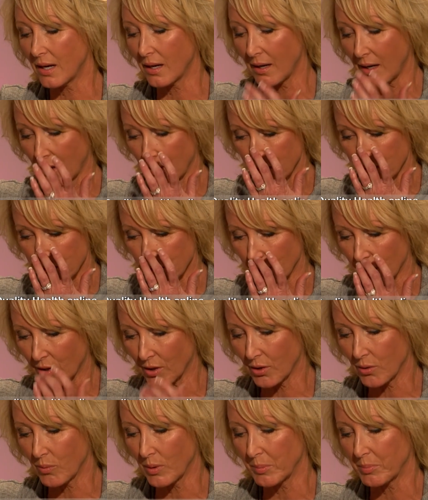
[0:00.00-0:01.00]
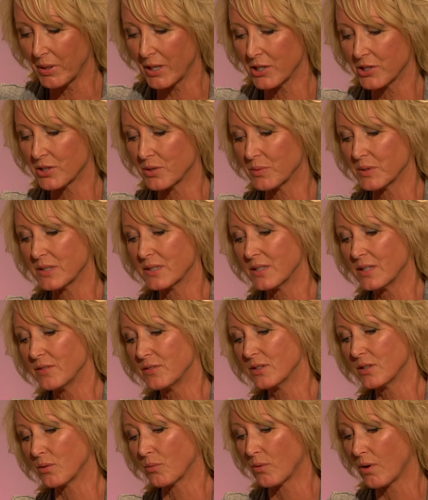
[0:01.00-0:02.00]
errors occur when patient
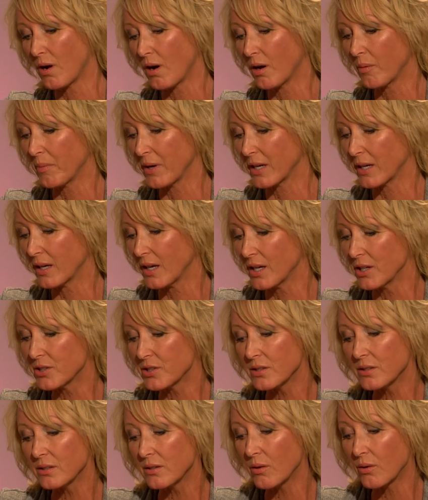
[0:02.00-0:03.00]
receives the wrong medication